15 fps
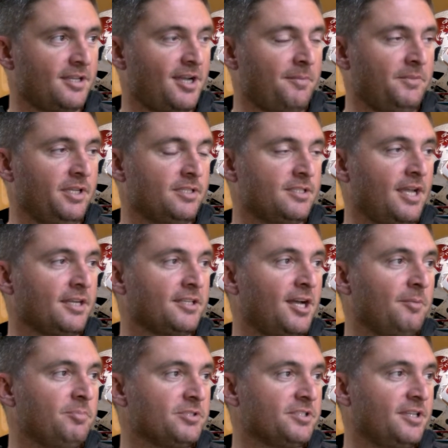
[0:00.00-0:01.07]
I'm the exact
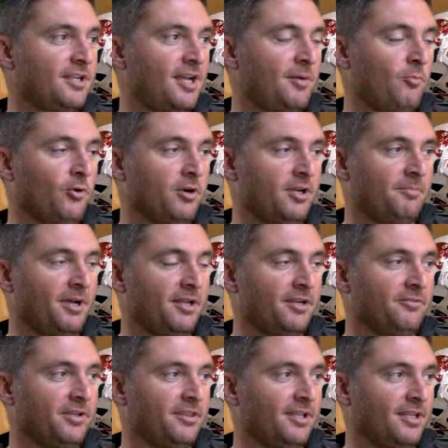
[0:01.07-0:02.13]
opposite. I'm worried about
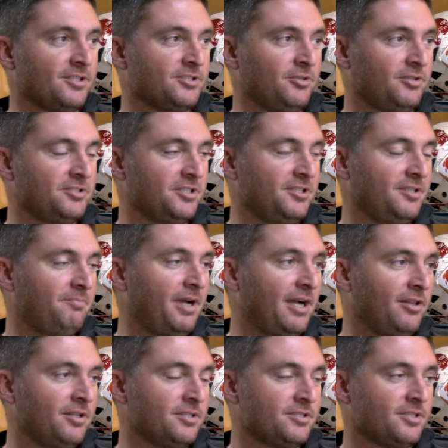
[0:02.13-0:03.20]
everything. So it's a good
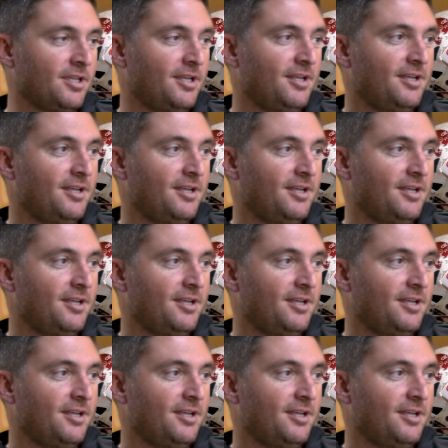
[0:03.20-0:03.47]
balance.